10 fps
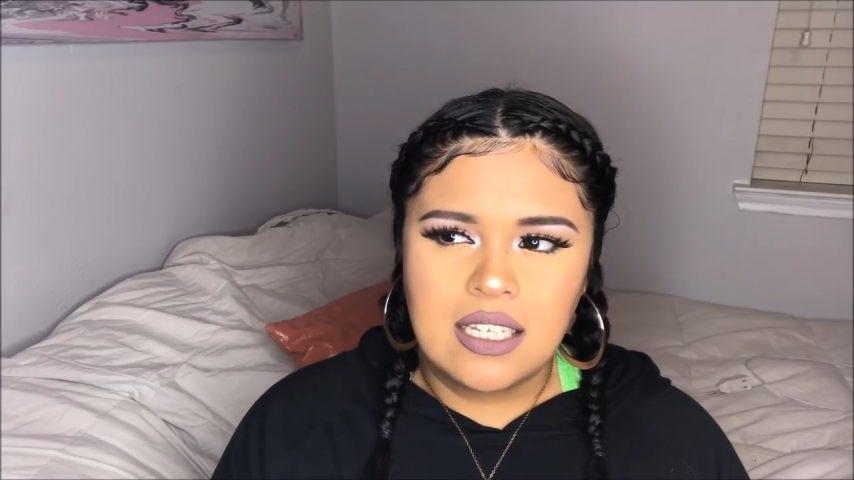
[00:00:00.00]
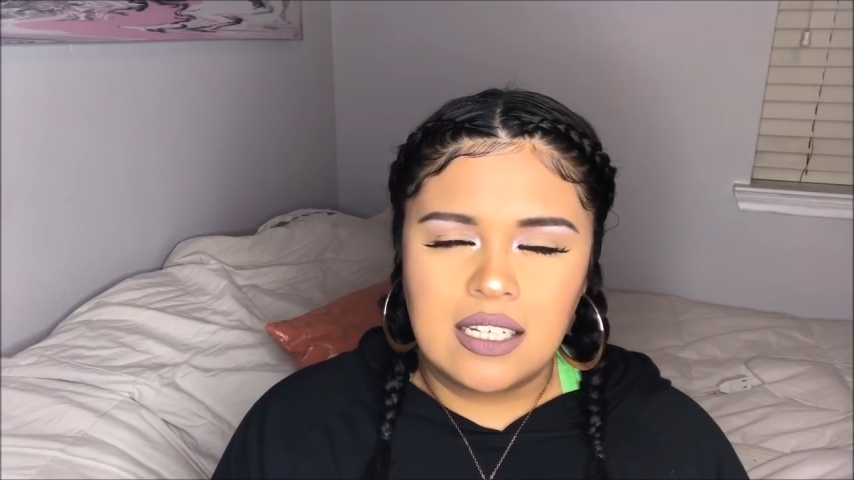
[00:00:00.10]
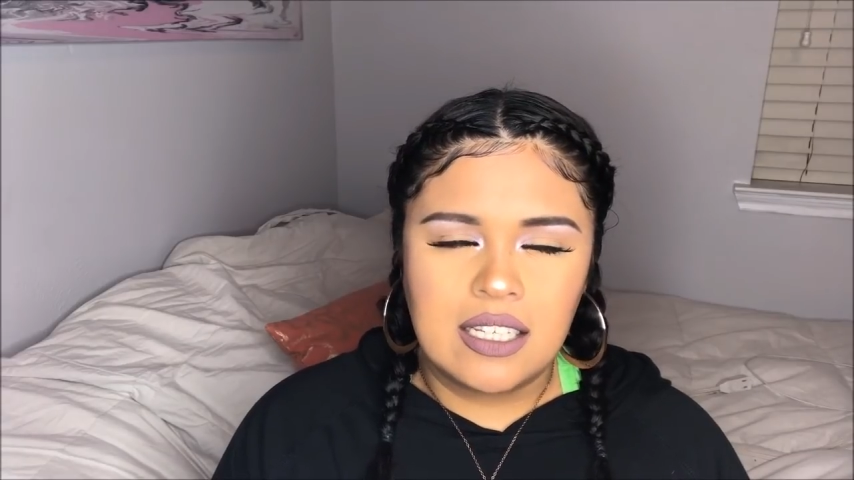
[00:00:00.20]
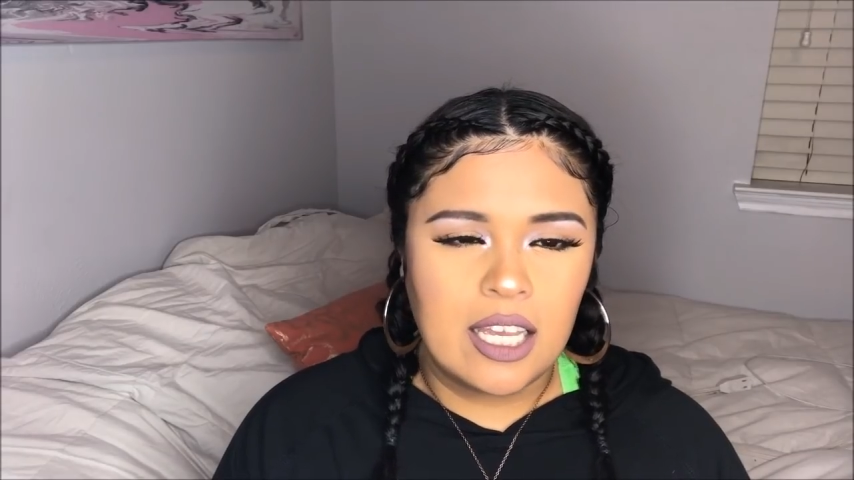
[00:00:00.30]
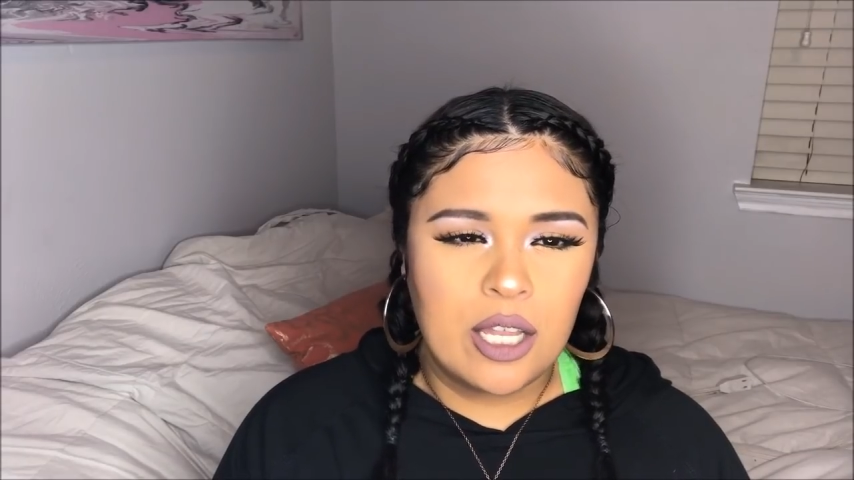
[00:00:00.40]

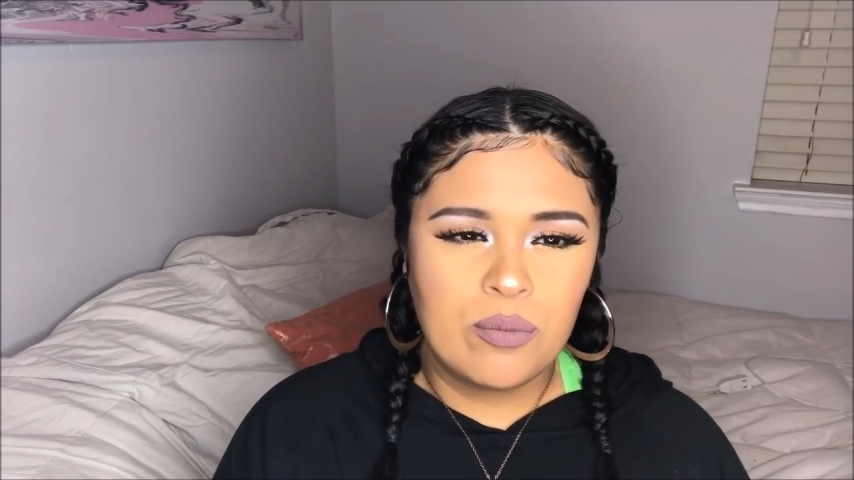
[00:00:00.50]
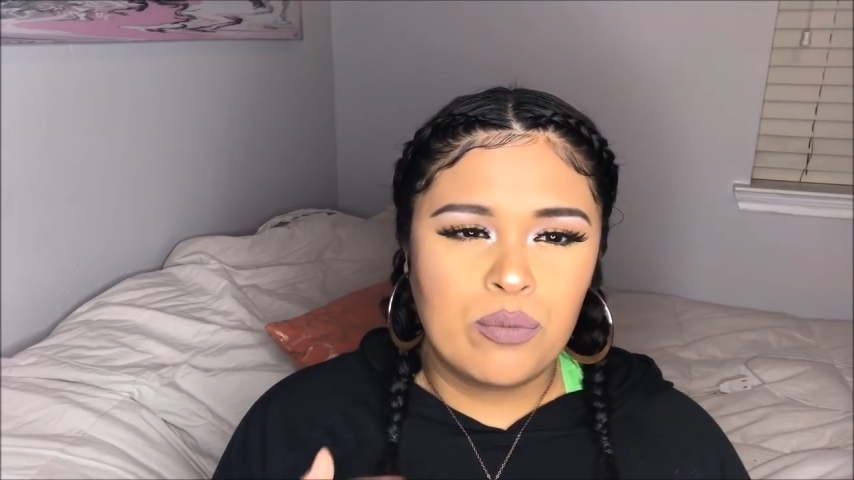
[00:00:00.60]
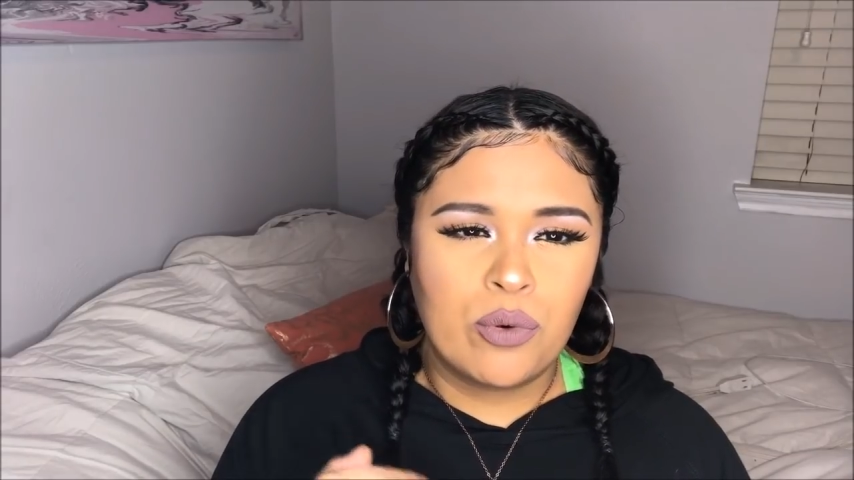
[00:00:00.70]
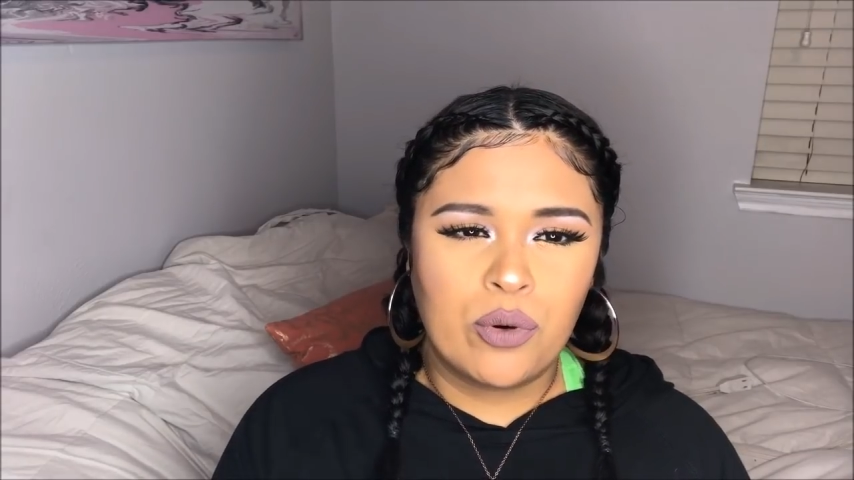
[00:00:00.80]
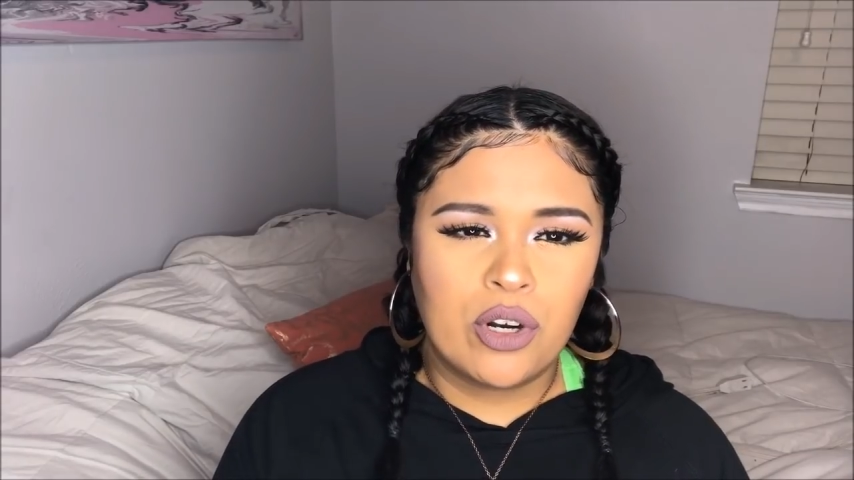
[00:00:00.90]
getting it
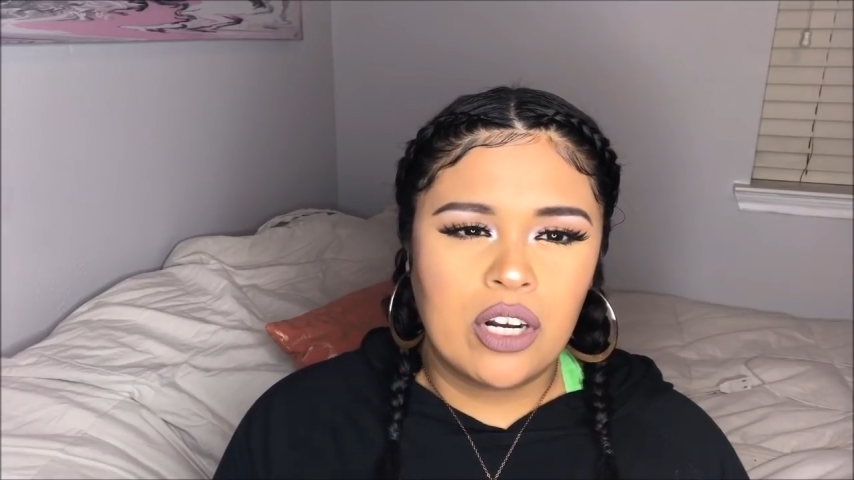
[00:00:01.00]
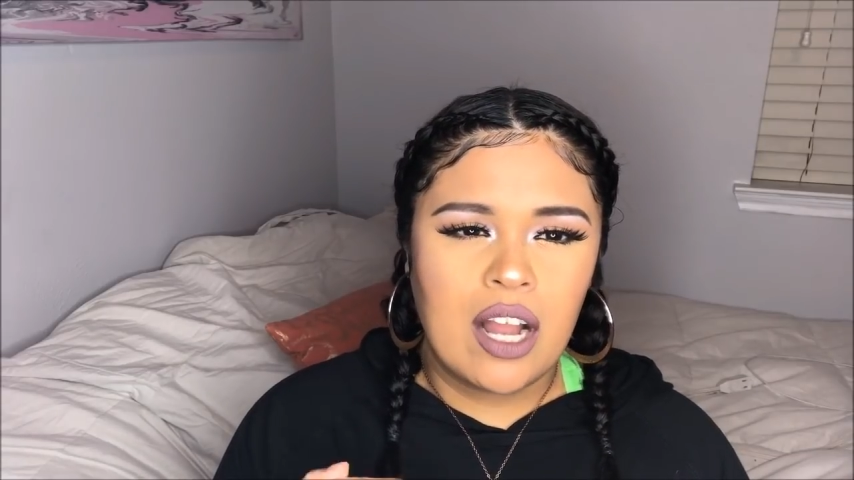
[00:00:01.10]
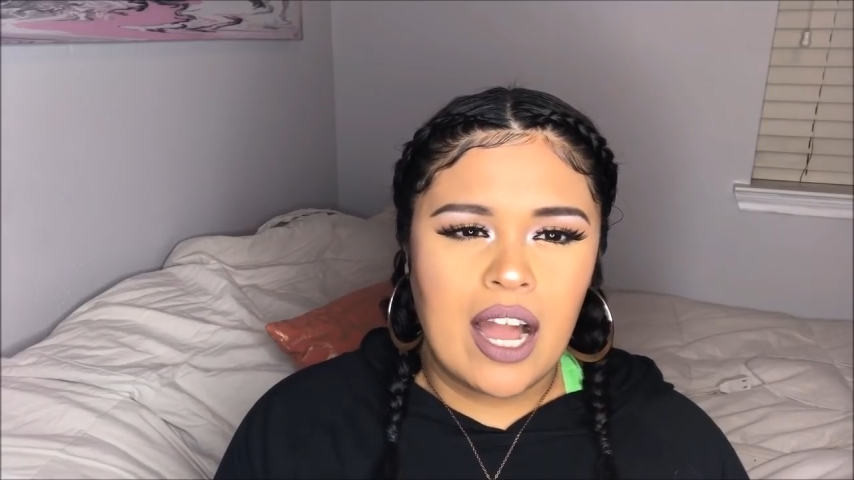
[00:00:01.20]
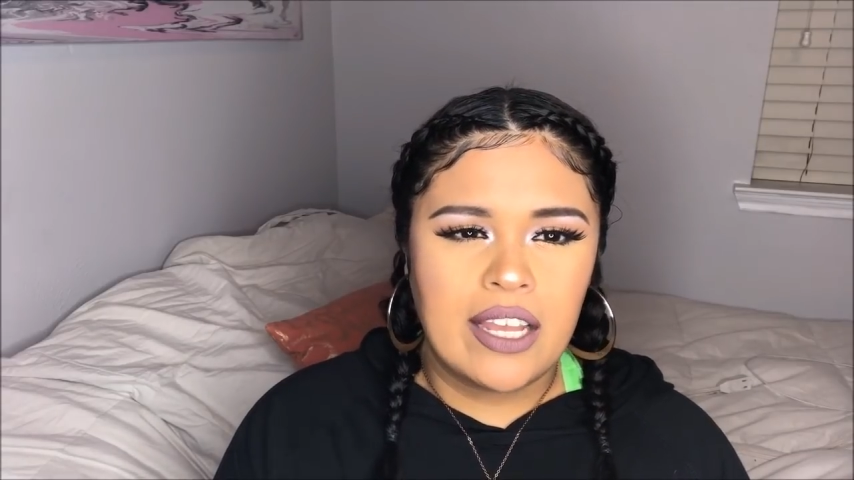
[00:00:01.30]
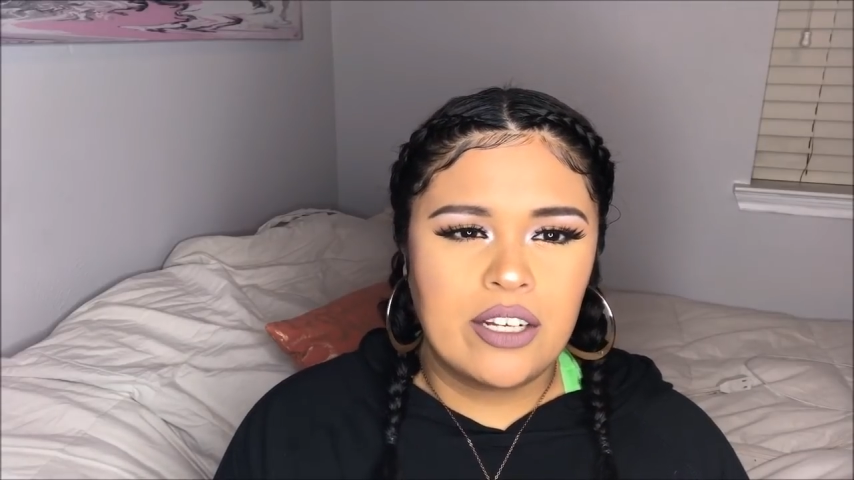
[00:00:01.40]
more
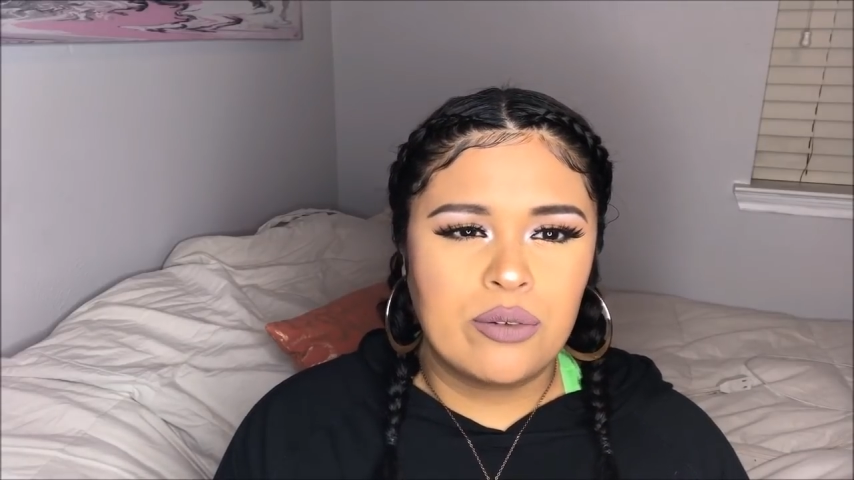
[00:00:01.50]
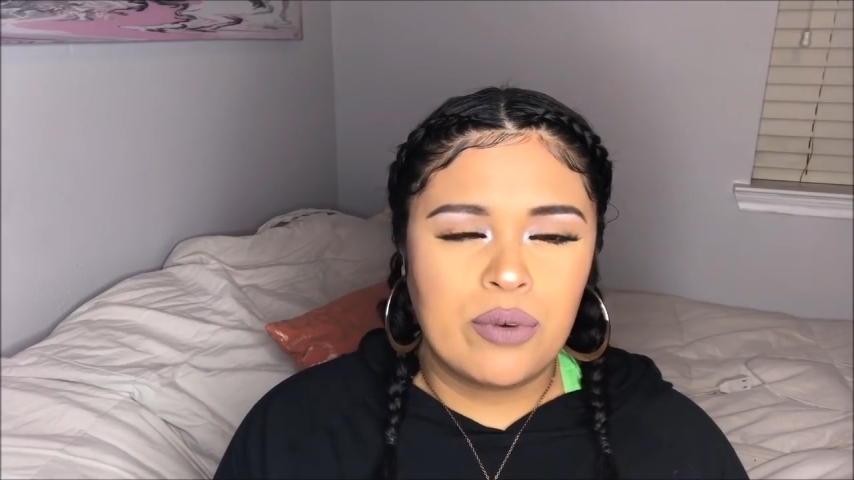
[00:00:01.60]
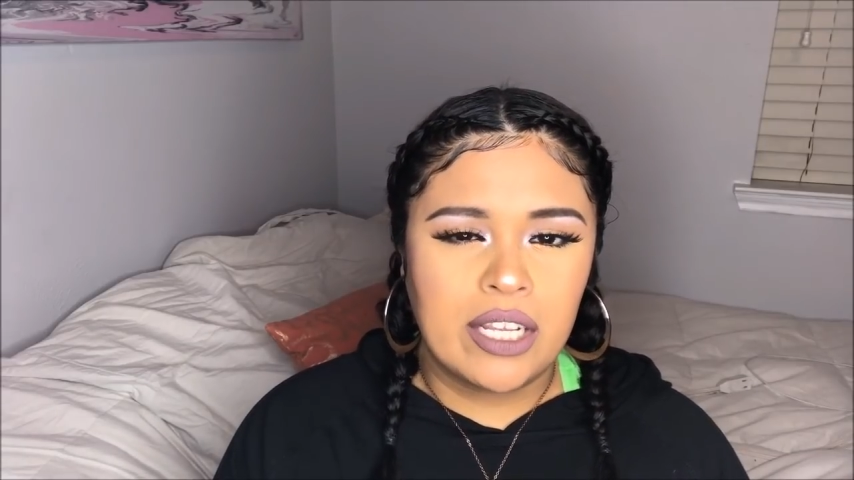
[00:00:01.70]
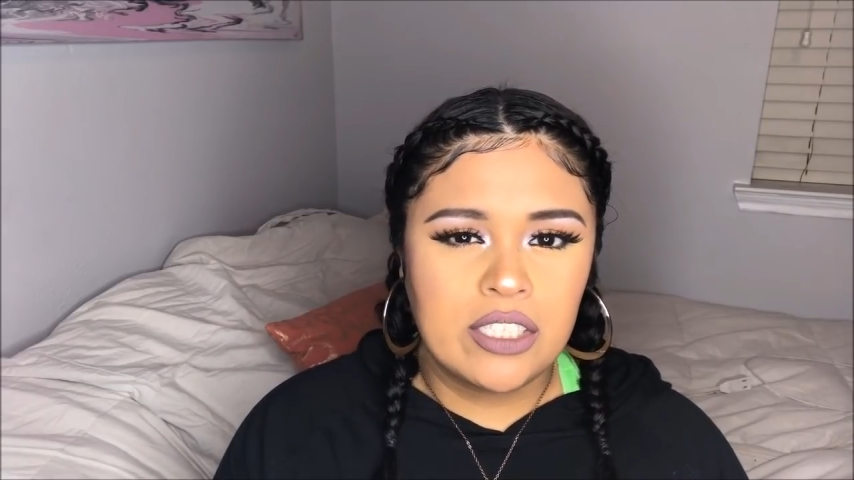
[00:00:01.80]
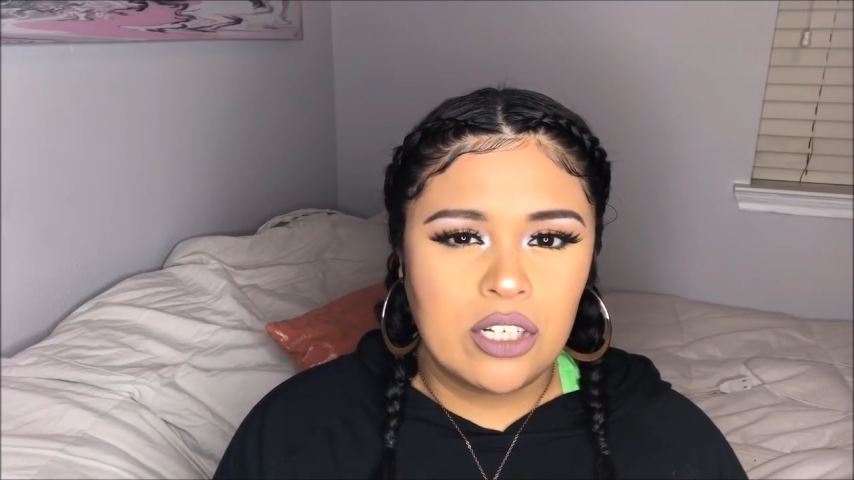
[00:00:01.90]
higher
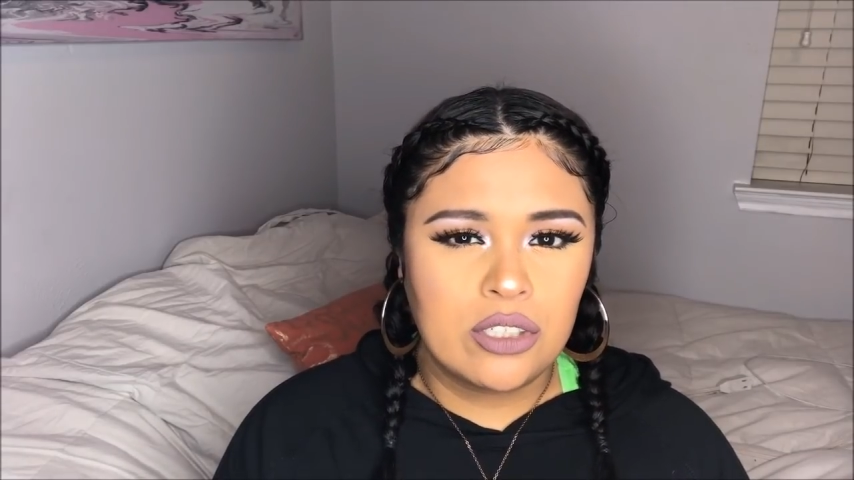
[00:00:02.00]
ranked